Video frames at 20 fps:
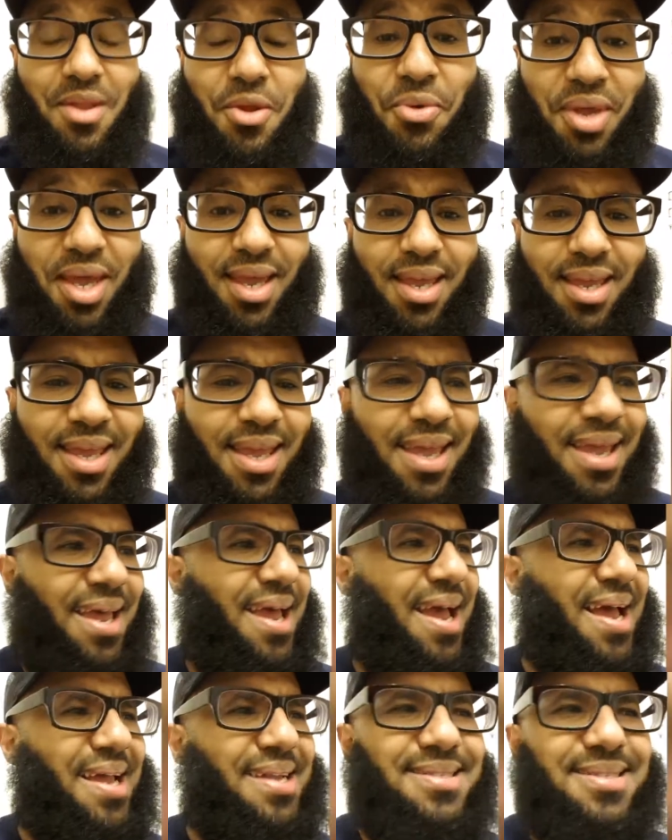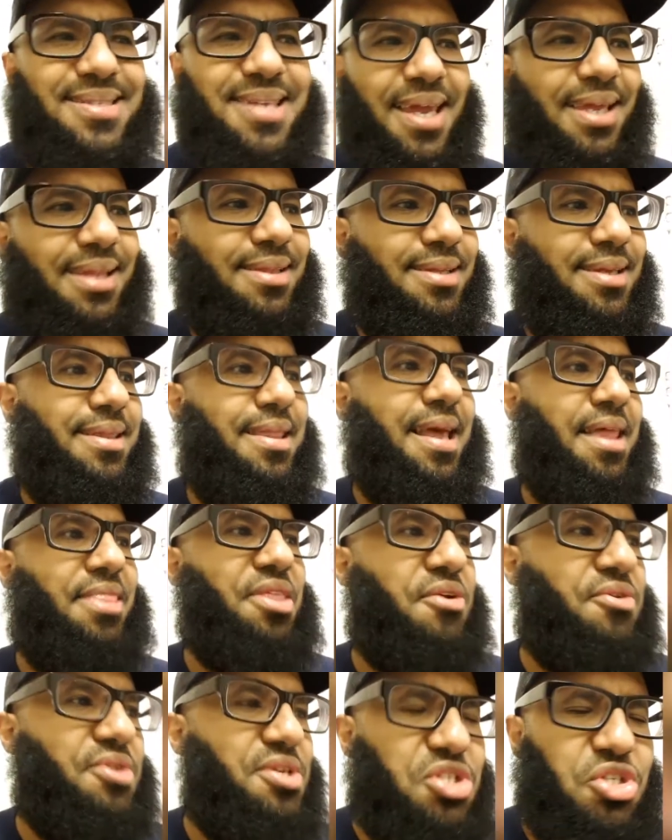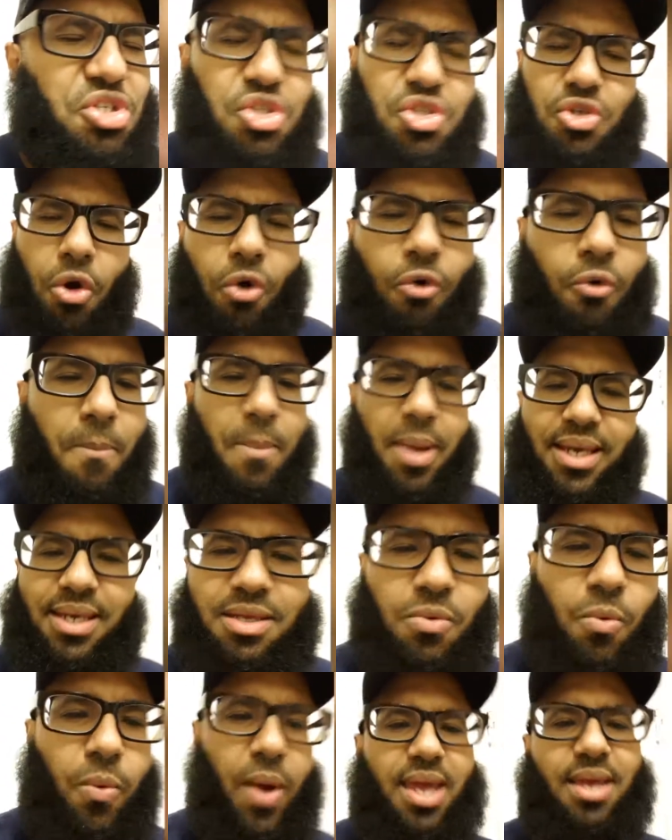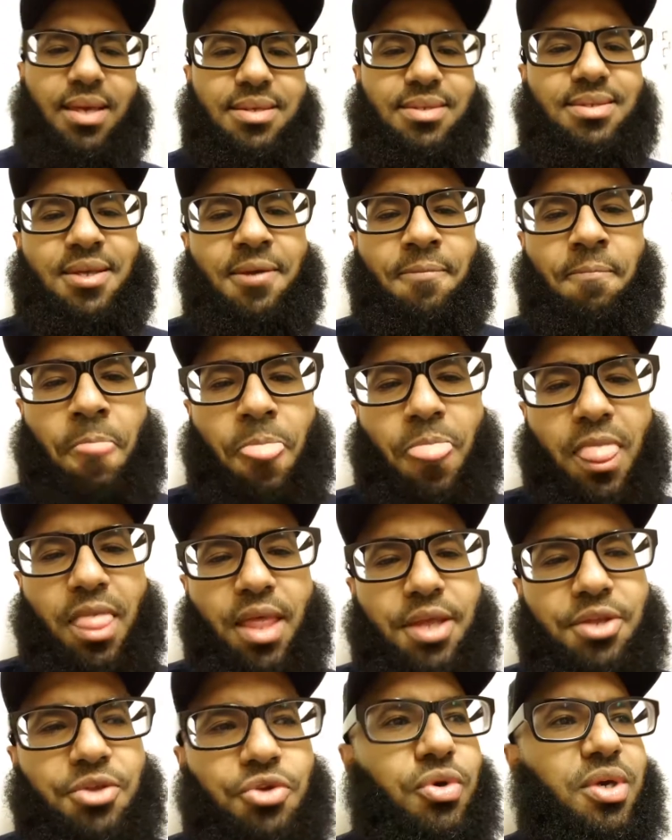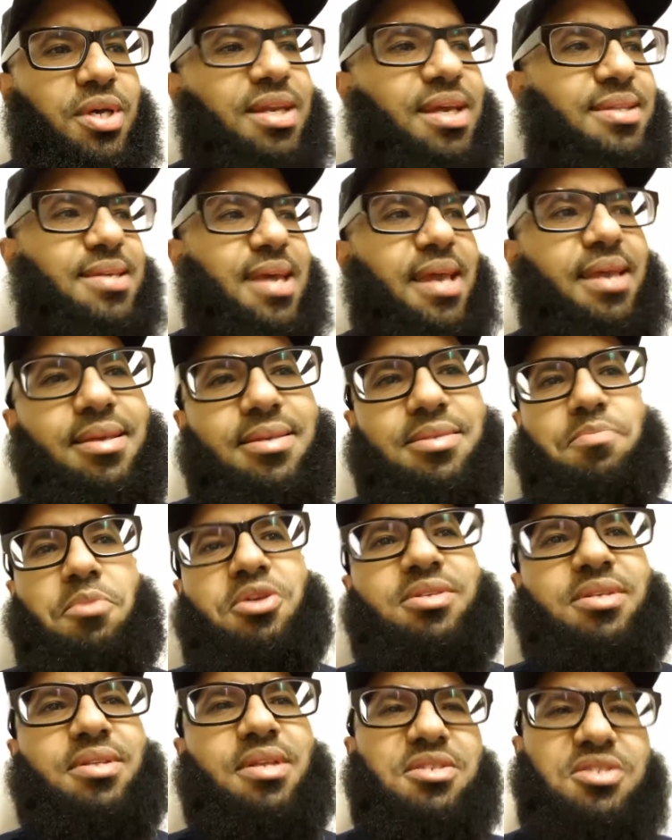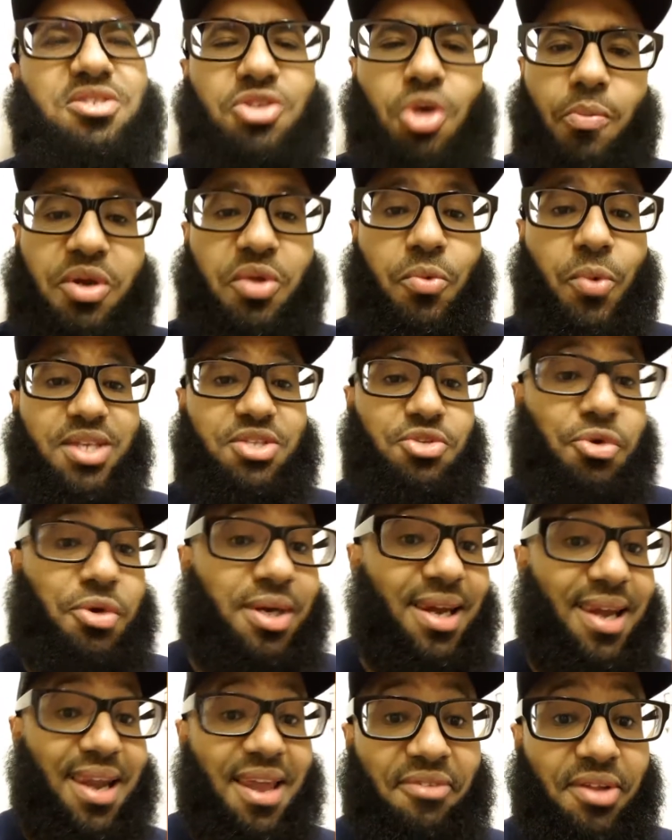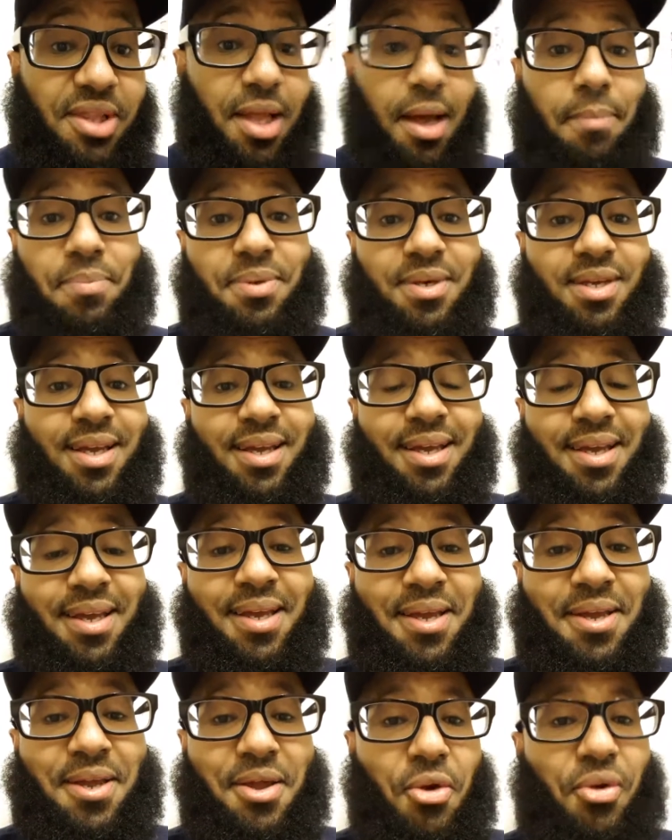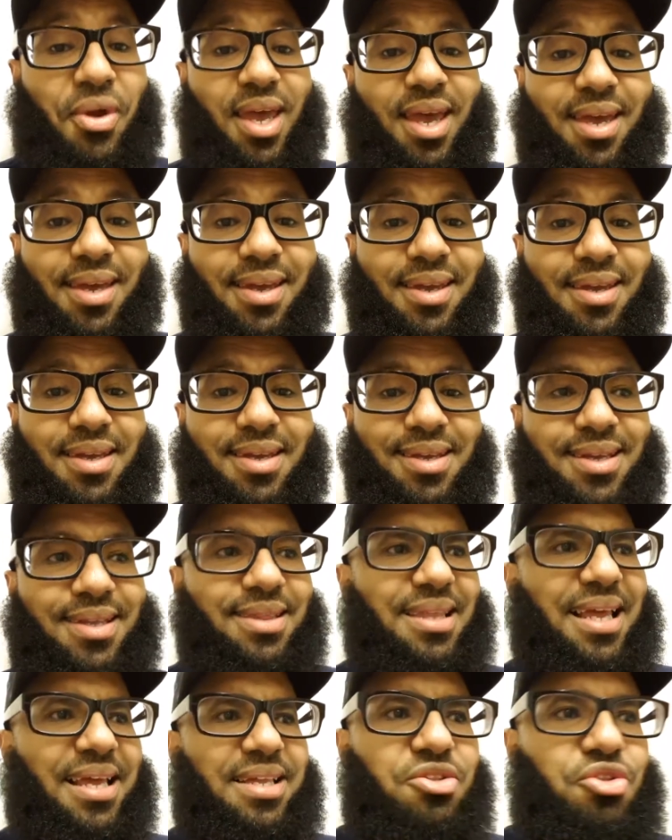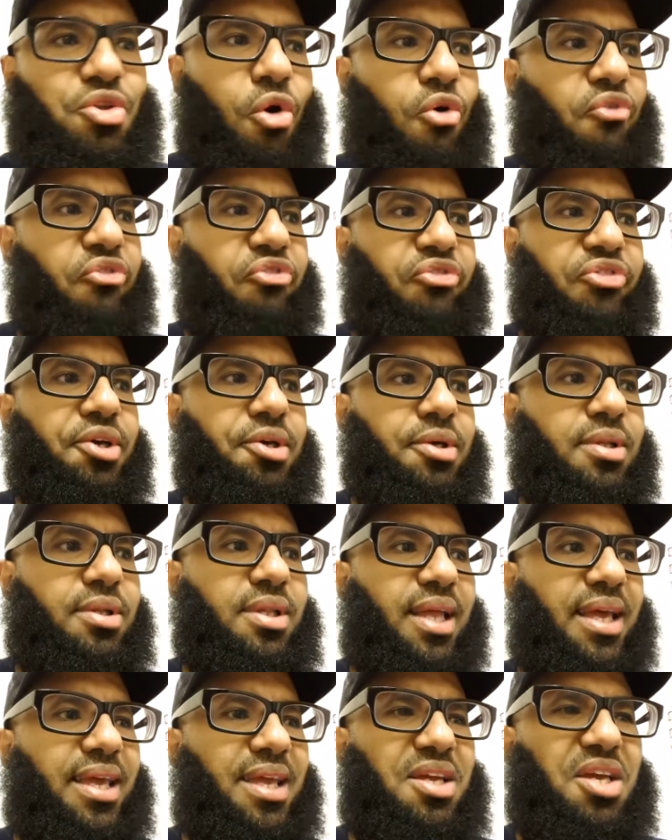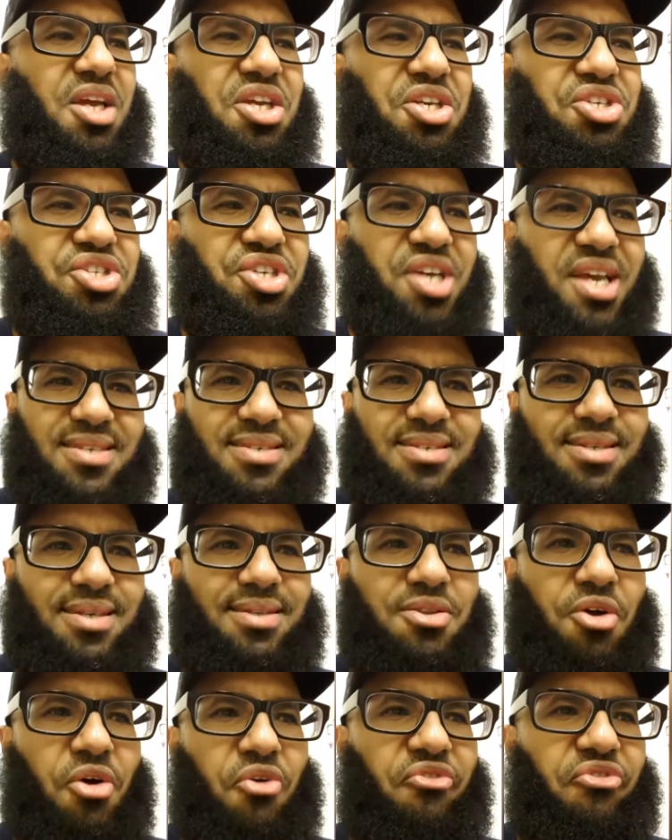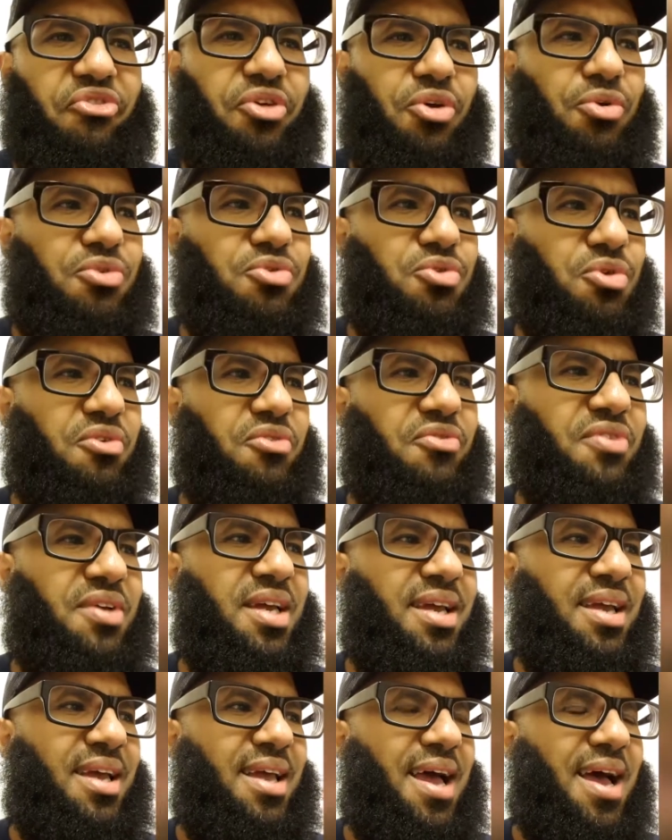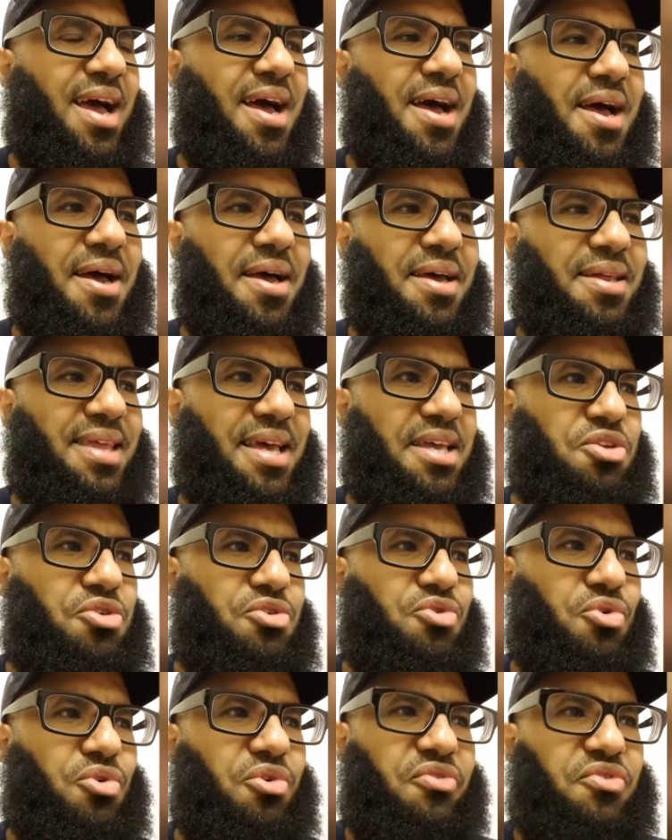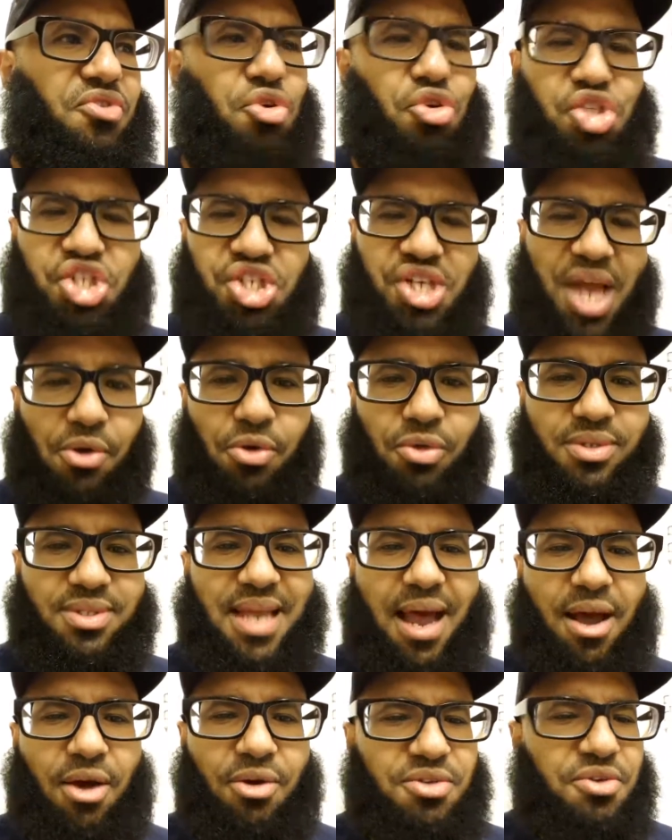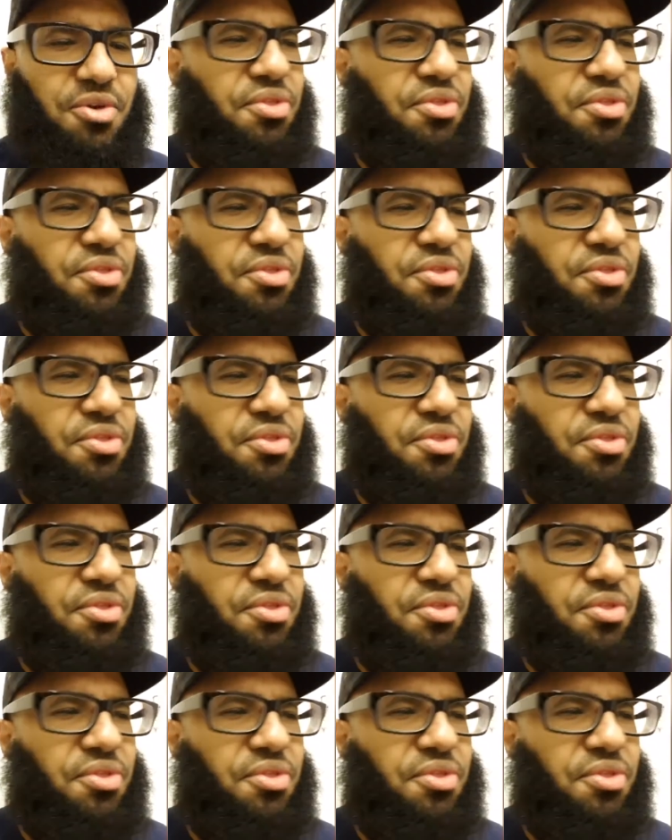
Okay. And secondly, that there is so many ways that you can attain His mercy. There's so many ways you can level up. Okay. Like, don't feel like congested. Don't feel sort of that you're sort of, you're shackled down.